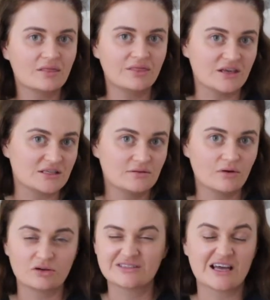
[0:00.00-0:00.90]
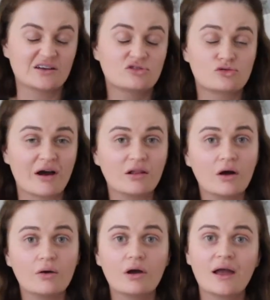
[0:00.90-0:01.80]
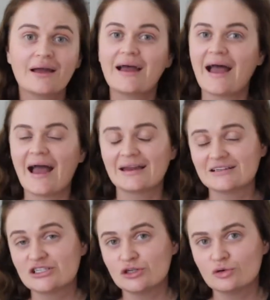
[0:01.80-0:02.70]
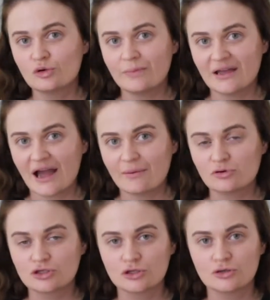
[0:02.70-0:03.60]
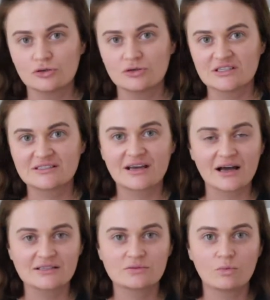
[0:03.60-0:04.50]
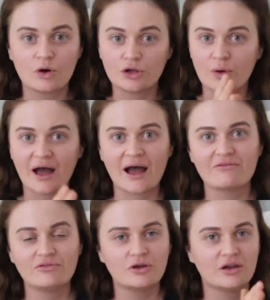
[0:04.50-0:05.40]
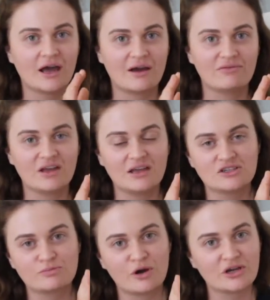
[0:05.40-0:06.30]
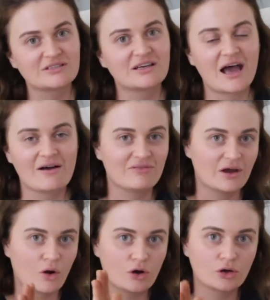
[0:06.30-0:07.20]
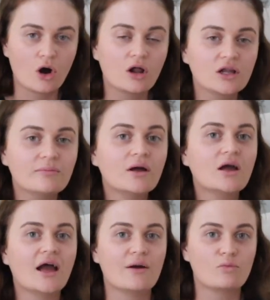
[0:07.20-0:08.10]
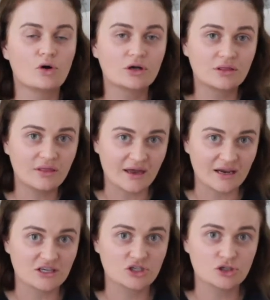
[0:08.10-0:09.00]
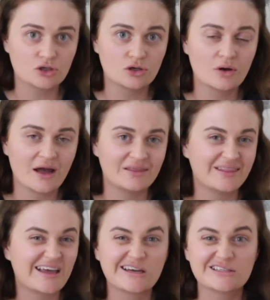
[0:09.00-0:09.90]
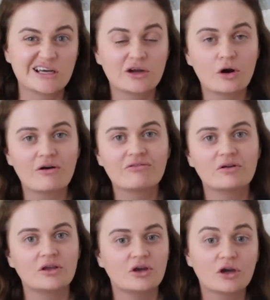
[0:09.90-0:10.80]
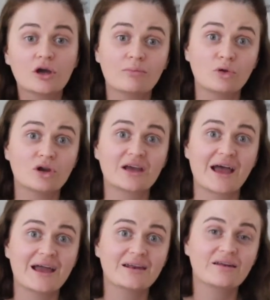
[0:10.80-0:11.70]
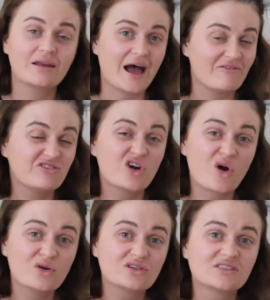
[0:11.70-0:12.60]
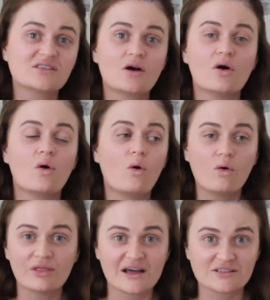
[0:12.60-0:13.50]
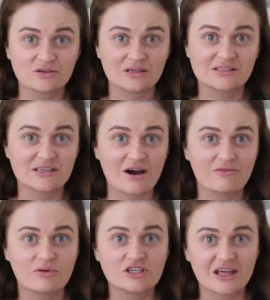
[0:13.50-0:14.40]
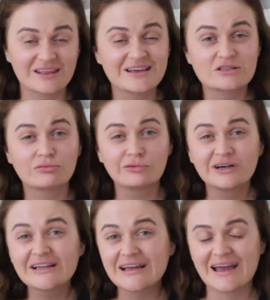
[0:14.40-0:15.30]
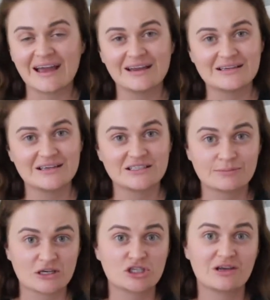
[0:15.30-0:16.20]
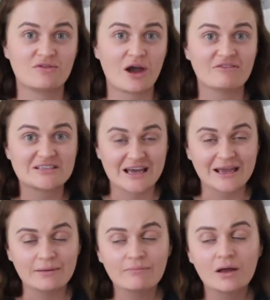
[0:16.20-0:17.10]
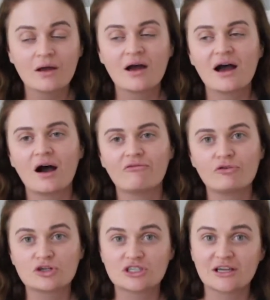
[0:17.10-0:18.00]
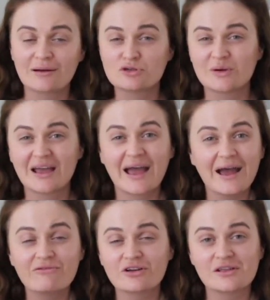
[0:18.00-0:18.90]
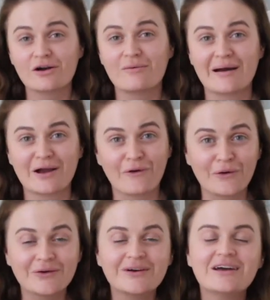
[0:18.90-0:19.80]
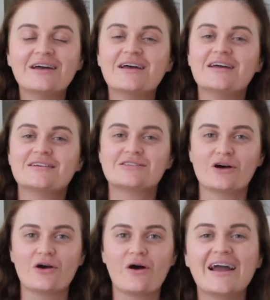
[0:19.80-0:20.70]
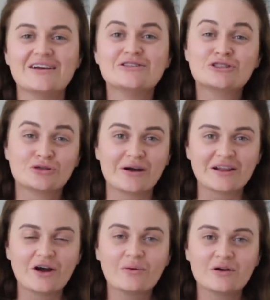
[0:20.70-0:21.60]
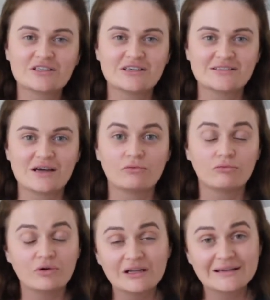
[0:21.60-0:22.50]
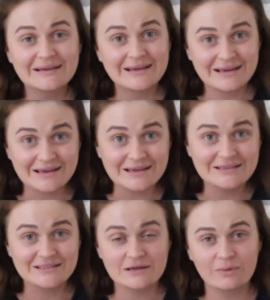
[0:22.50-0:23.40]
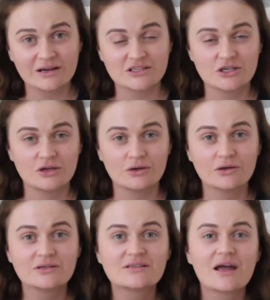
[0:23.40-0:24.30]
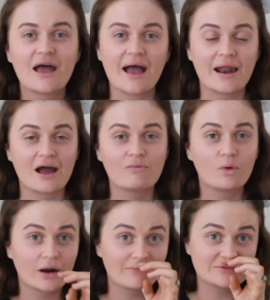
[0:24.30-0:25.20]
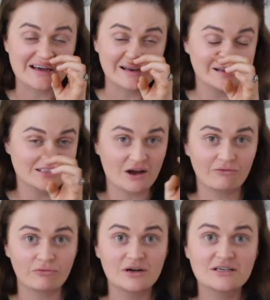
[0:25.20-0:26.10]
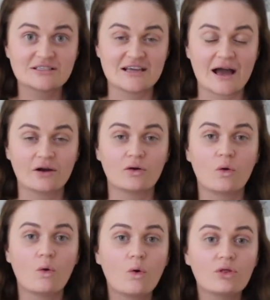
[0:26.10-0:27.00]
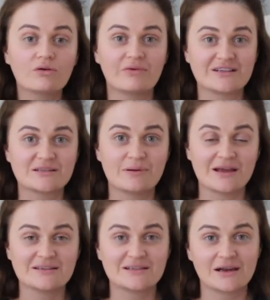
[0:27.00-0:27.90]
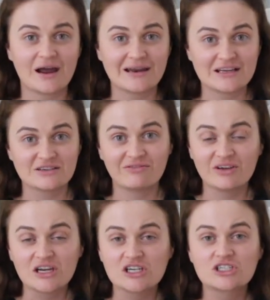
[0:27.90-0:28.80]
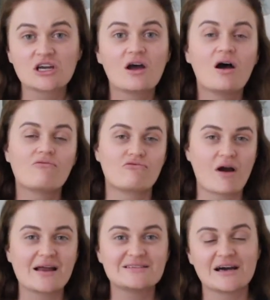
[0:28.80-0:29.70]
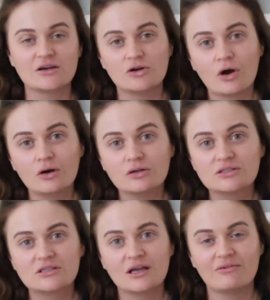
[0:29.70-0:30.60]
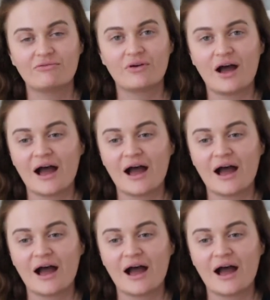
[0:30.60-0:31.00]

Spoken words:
this, say Trello, and you'll be able to discuss what you have. You can have each person have their own column and what they need to do, and then they can tick it off. You can communicate, have notes, all that sort of stuff, which I think is really handy, especially if you have a team. Unfortunately, I'm doing everything on my own. So I use Trello, which is a really easy one to use. And what I've done is I've written down all the recipes that I need to finish, write down notes if